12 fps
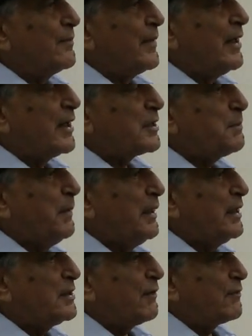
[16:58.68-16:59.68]
an
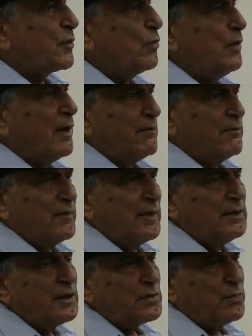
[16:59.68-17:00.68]
experience of true love
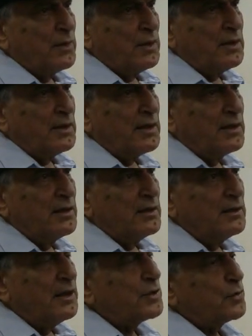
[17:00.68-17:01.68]
in this world,
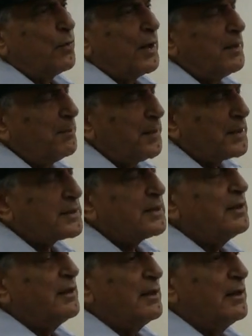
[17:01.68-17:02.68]
there is one
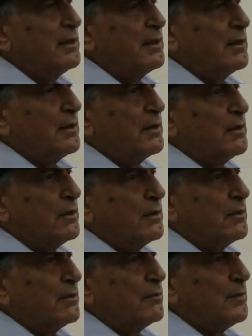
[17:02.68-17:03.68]
person
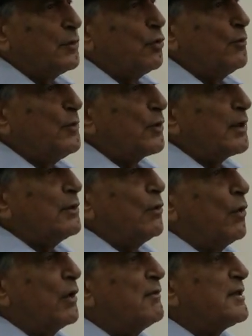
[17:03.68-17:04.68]
with whom you can
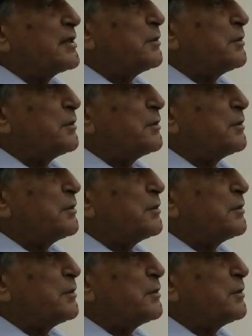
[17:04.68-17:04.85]
always